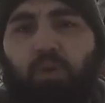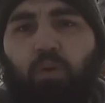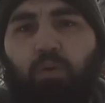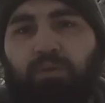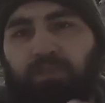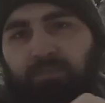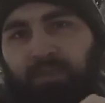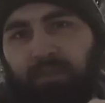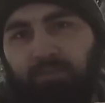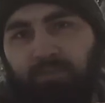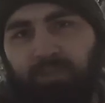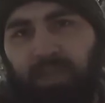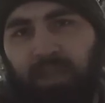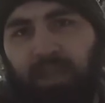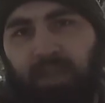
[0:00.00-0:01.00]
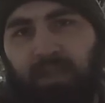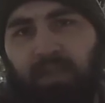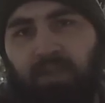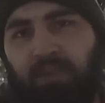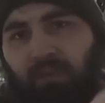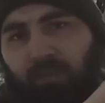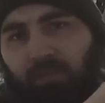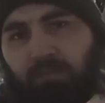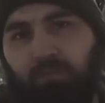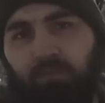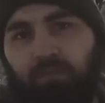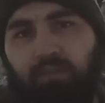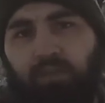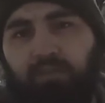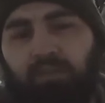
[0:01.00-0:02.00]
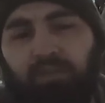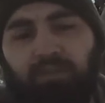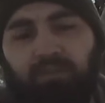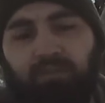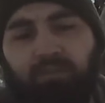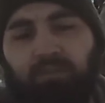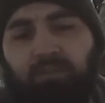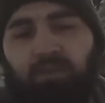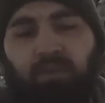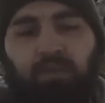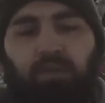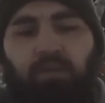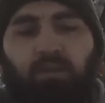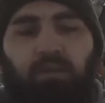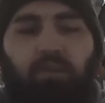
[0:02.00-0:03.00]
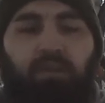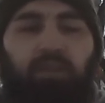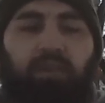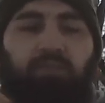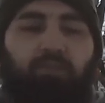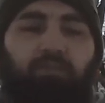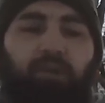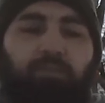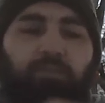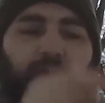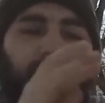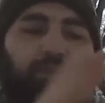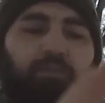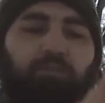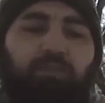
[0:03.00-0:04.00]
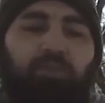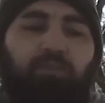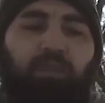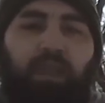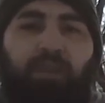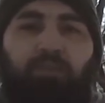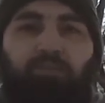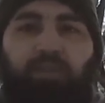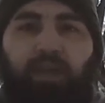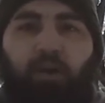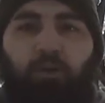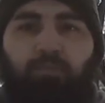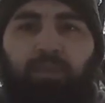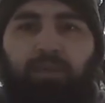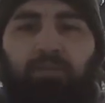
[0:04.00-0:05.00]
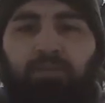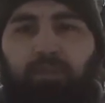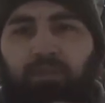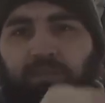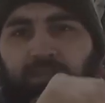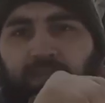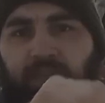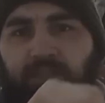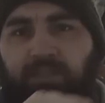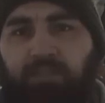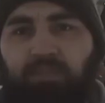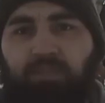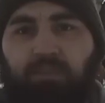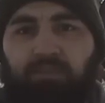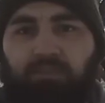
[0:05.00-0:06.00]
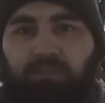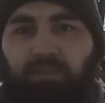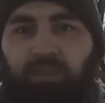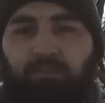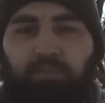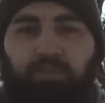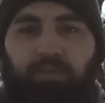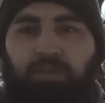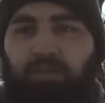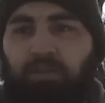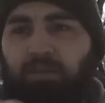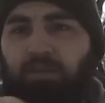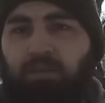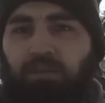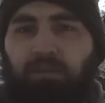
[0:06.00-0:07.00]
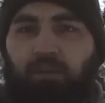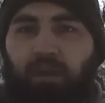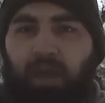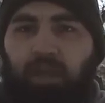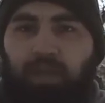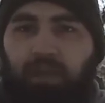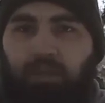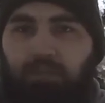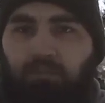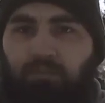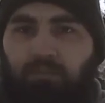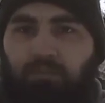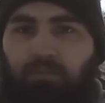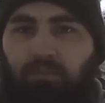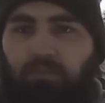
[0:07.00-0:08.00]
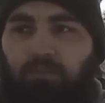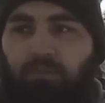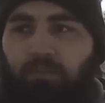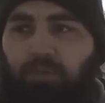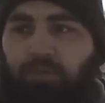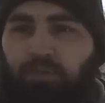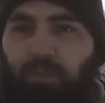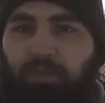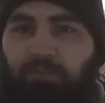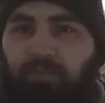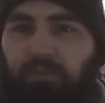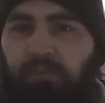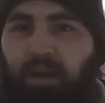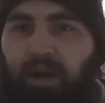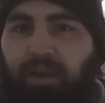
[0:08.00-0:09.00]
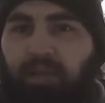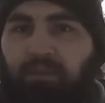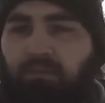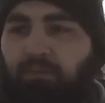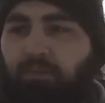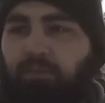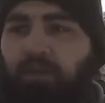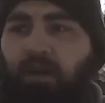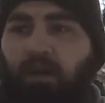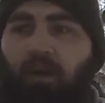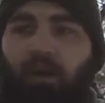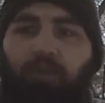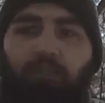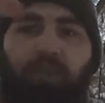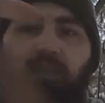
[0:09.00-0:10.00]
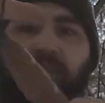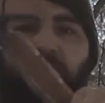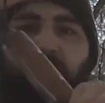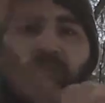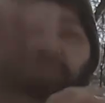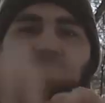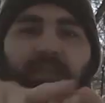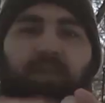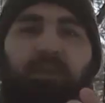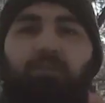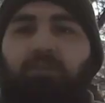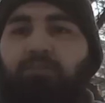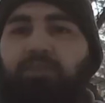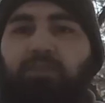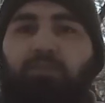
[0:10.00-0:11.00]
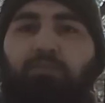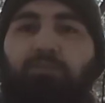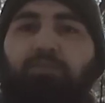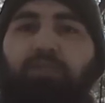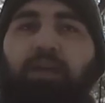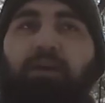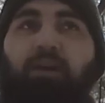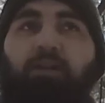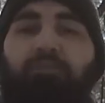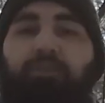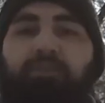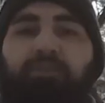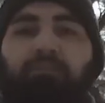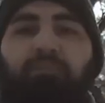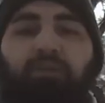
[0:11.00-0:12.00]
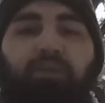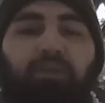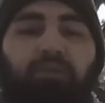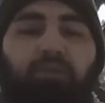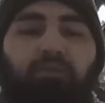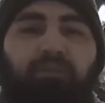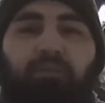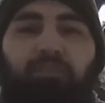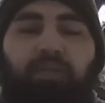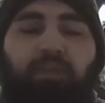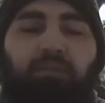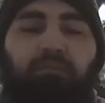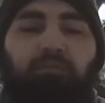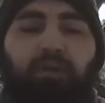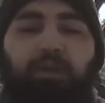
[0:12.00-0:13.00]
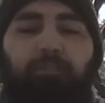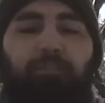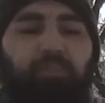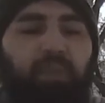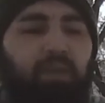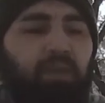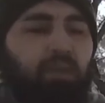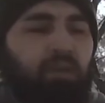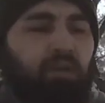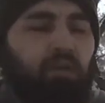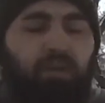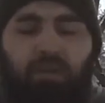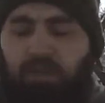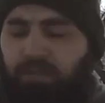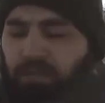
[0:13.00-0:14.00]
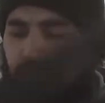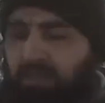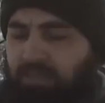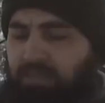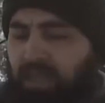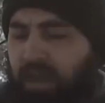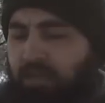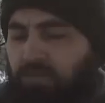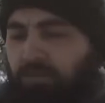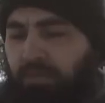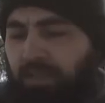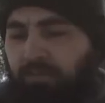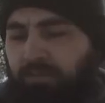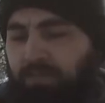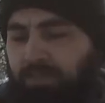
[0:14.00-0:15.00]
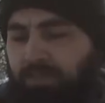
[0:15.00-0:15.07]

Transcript: Or sometimes I'll just hang on here like this. Either grip, I'll use the lanyard to help me, just in case this does slip. I can push it away from my body with my arm, and it's just going to dangle there so I can fly off, hit somebody or something, right? So that's the actual knife